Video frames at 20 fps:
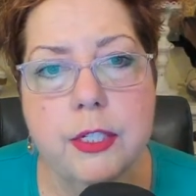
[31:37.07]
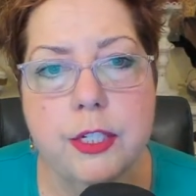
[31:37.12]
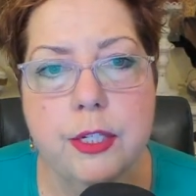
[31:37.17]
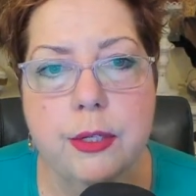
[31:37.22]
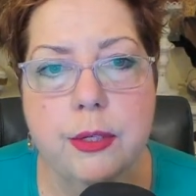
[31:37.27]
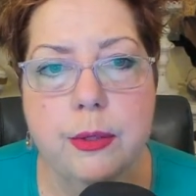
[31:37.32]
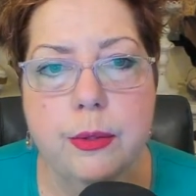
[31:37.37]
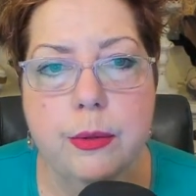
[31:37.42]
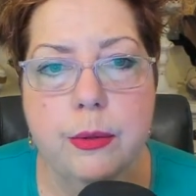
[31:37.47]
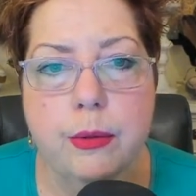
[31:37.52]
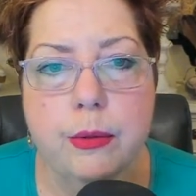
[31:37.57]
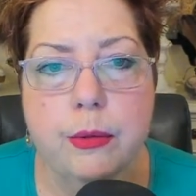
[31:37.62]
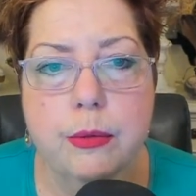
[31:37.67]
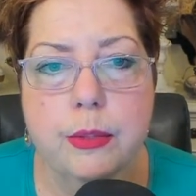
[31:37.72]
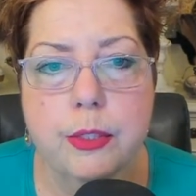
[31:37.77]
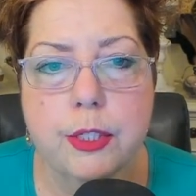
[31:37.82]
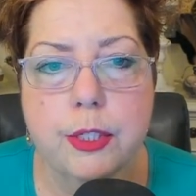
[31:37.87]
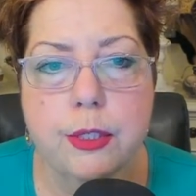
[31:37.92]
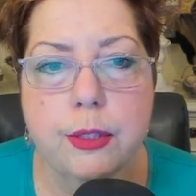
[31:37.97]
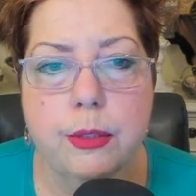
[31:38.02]
you
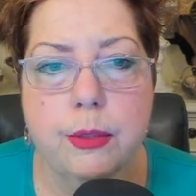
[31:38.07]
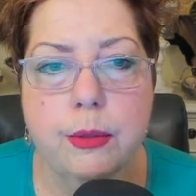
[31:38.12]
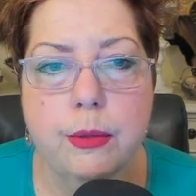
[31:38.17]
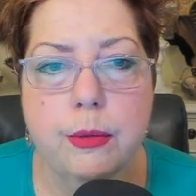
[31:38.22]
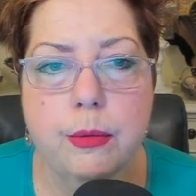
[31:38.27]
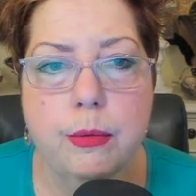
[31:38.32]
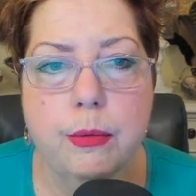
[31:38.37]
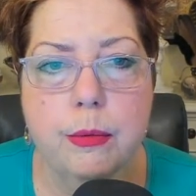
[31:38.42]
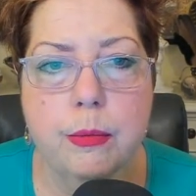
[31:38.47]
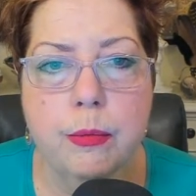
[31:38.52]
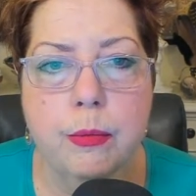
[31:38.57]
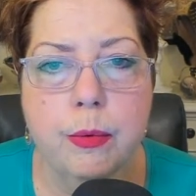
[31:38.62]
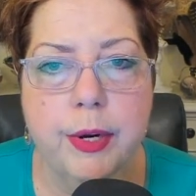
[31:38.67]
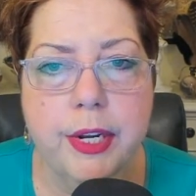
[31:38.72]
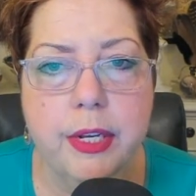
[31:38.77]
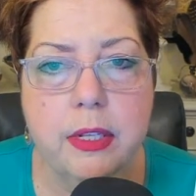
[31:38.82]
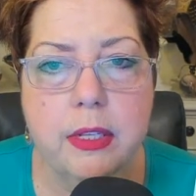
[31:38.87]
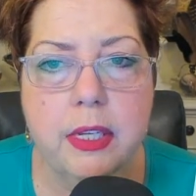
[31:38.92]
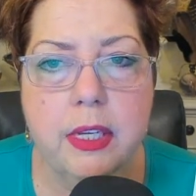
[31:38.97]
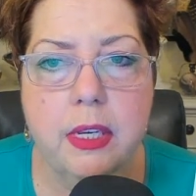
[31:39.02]
to
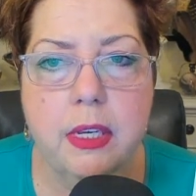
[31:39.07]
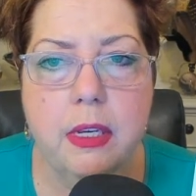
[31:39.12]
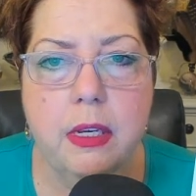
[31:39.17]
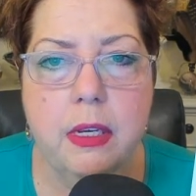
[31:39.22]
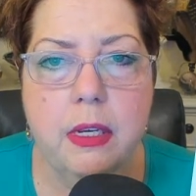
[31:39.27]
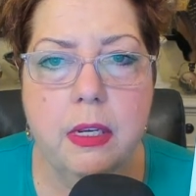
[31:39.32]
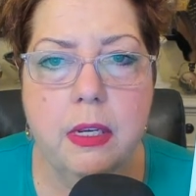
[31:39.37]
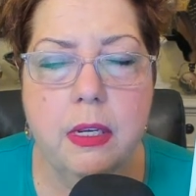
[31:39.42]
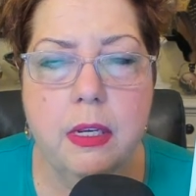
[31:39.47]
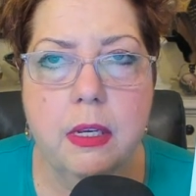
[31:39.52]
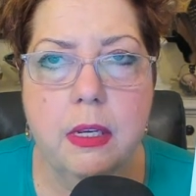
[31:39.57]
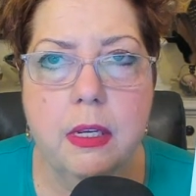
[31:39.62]
really